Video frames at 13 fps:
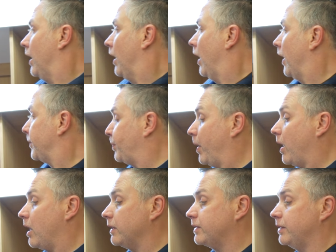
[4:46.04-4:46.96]
As
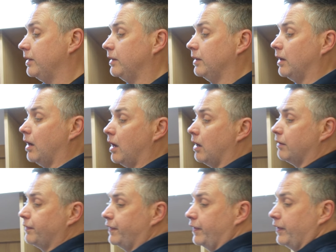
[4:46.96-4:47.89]
part
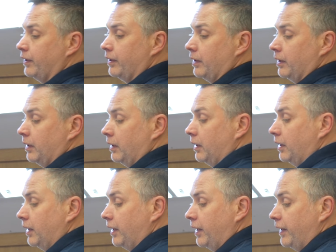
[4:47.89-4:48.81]
of
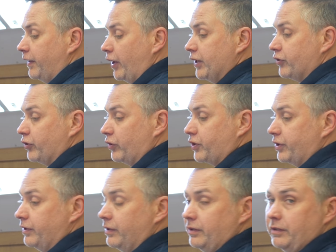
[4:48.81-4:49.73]
the
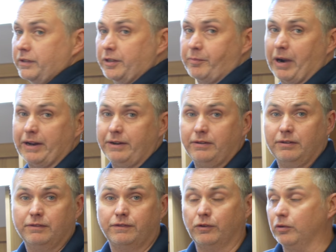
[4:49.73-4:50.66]
introduction to the brand
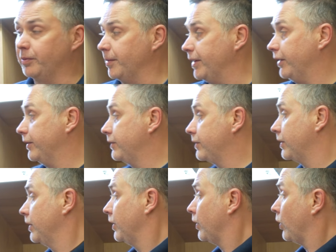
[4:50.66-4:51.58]
for Premier
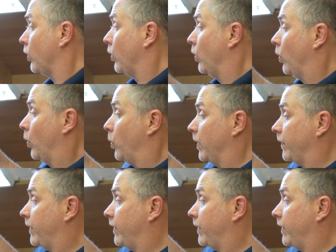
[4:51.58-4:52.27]
Guns, we've